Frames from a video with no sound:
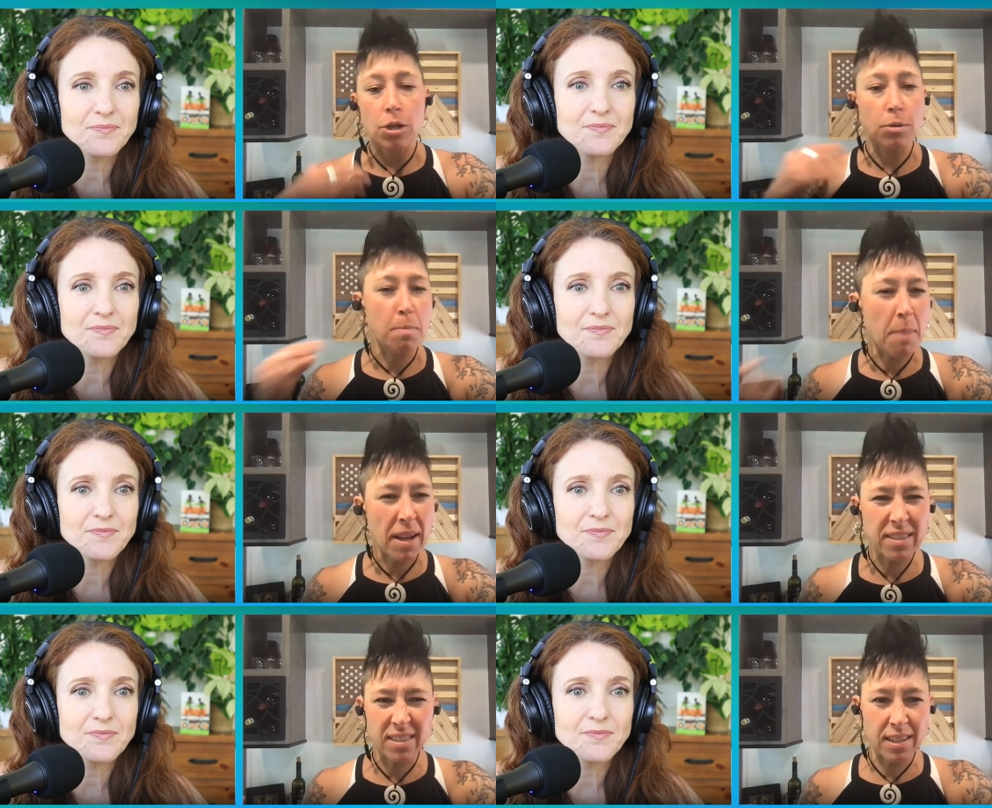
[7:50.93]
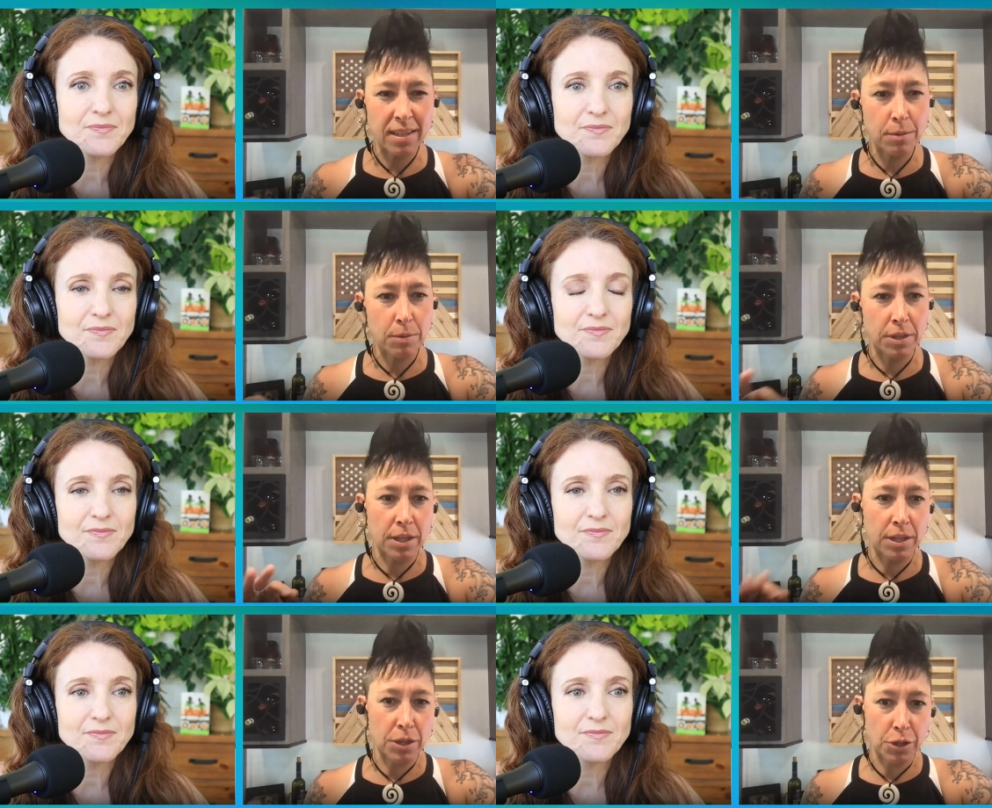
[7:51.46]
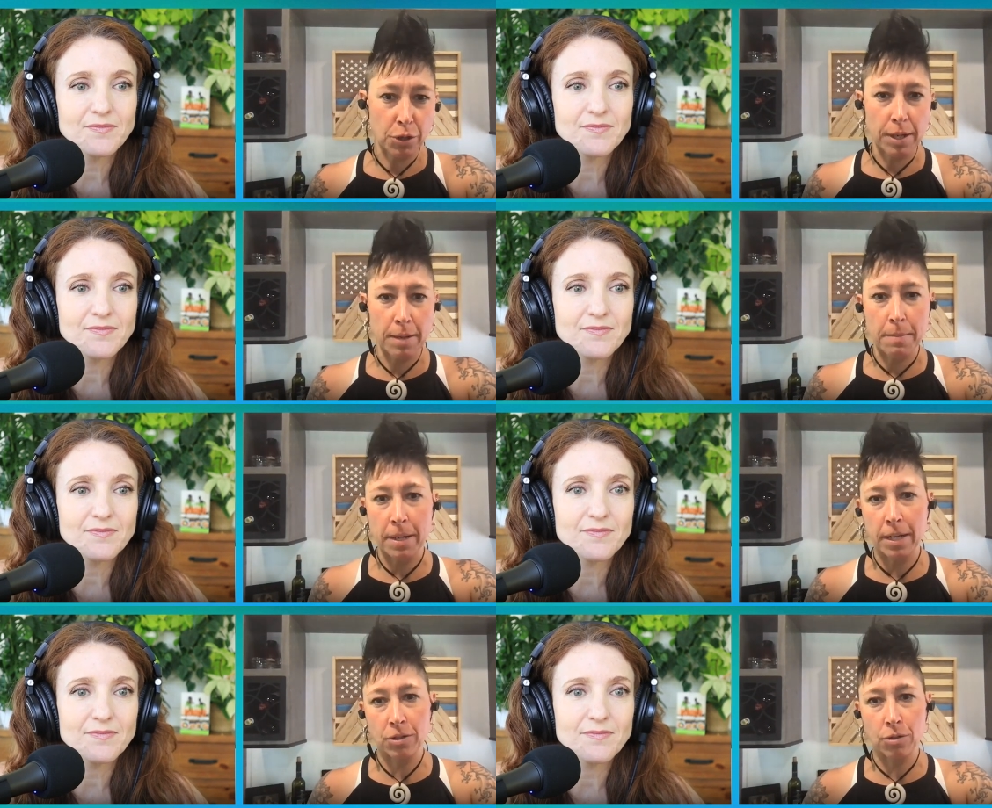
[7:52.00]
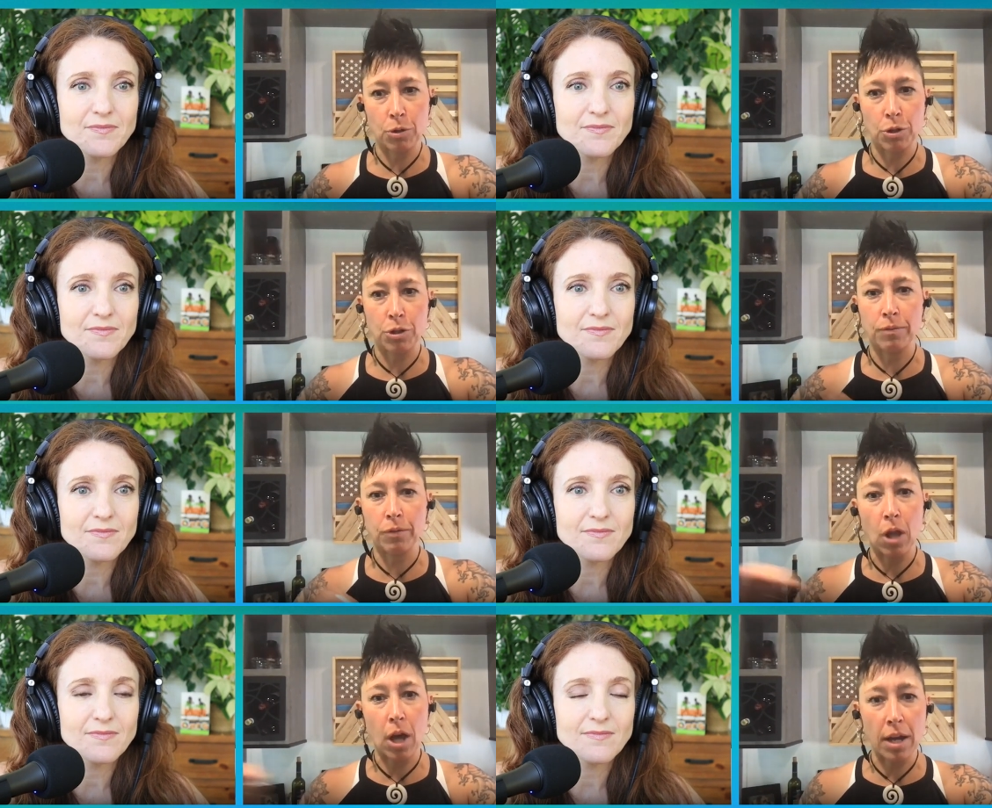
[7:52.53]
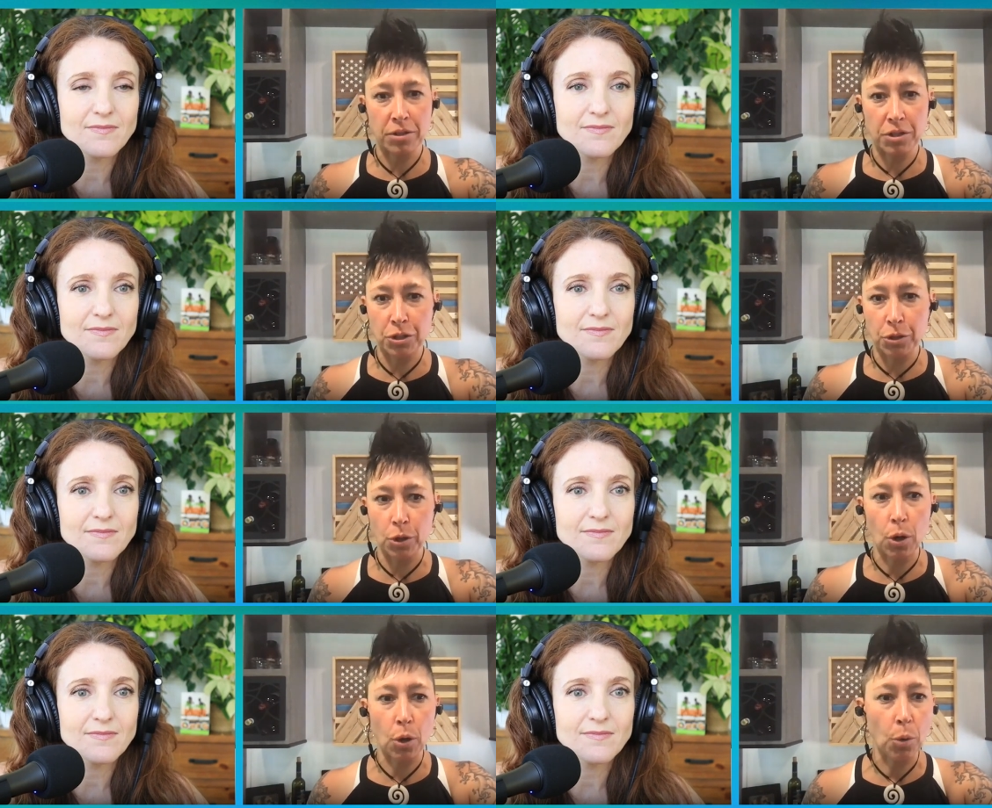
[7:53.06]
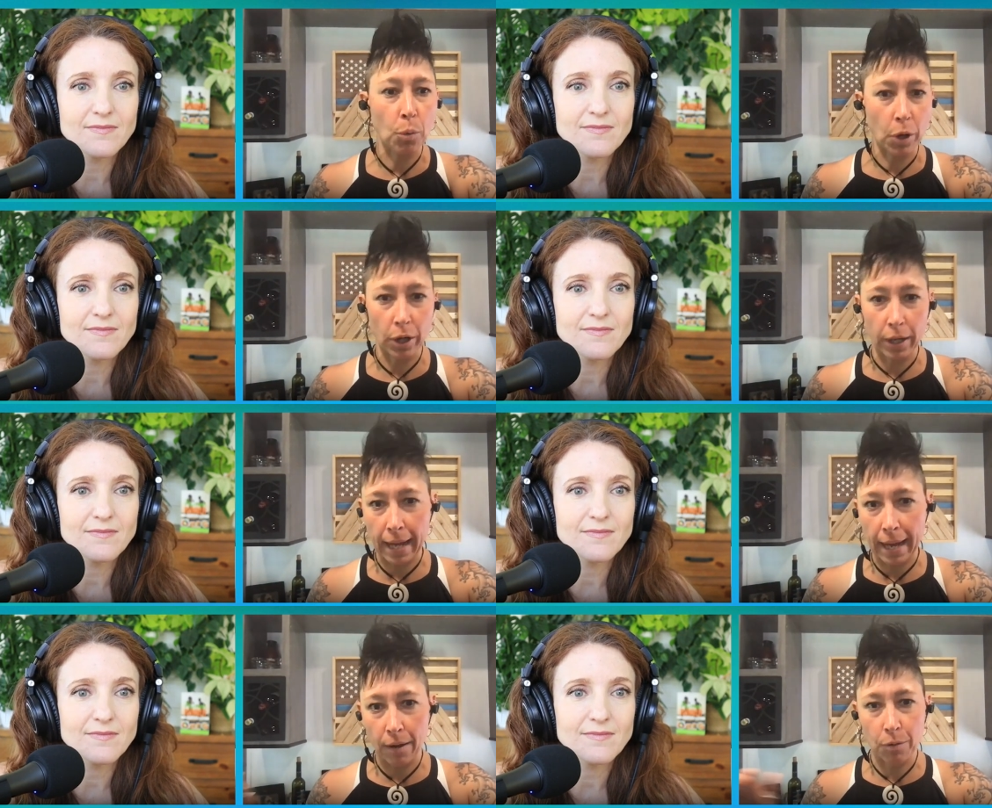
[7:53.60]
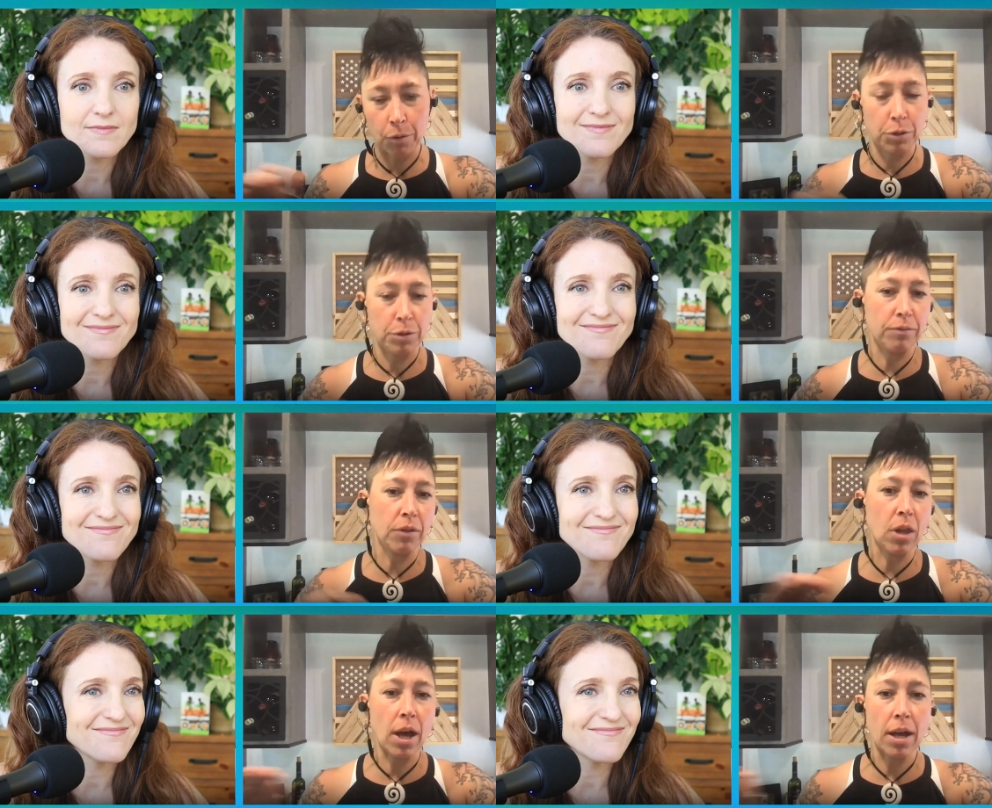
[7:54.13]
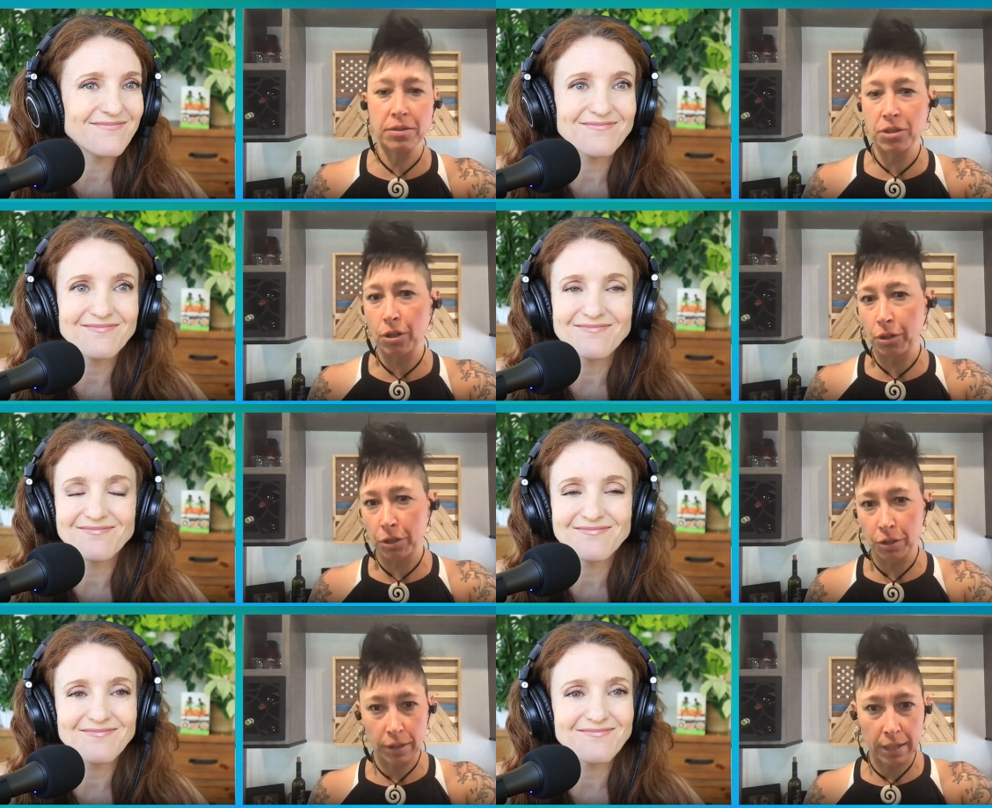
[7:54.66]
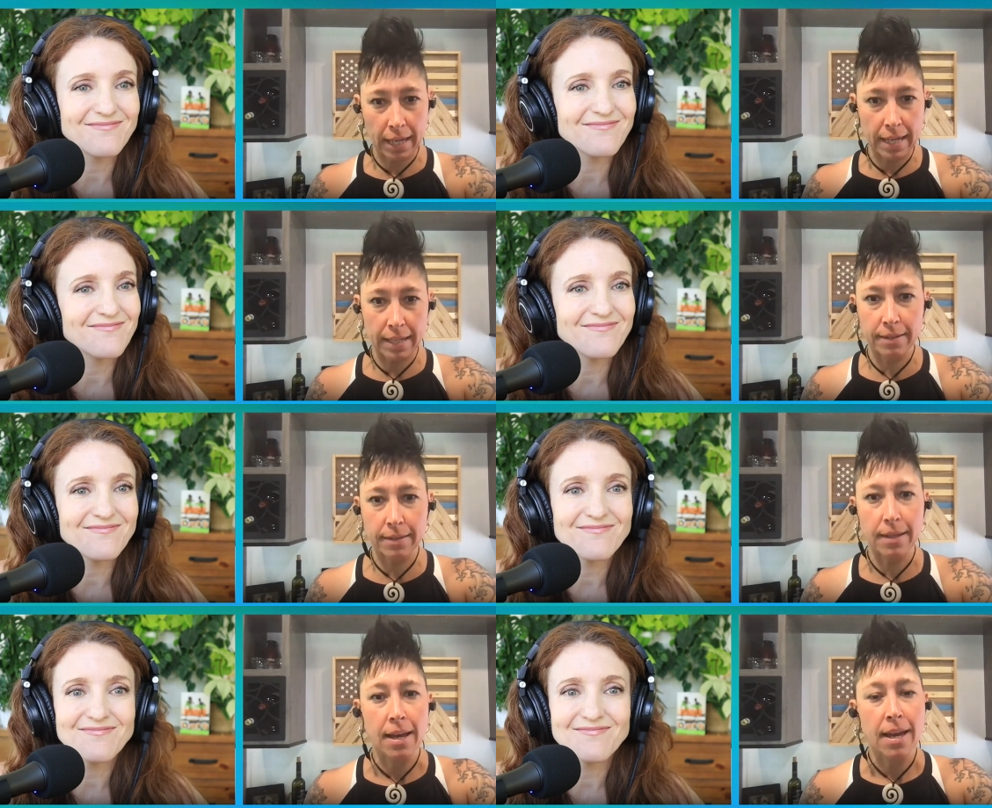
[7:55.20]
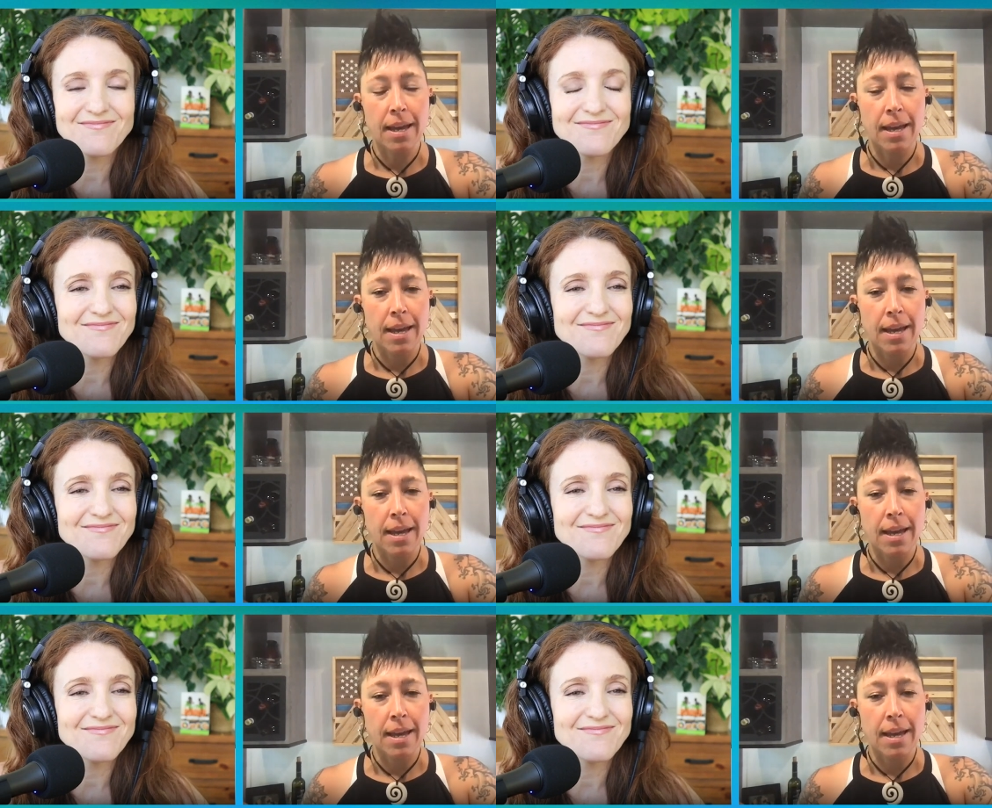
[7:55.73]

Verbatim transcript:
Speaker 1: you must eat within 30 minutes or you've lost your whole workout or you've lost all your gains.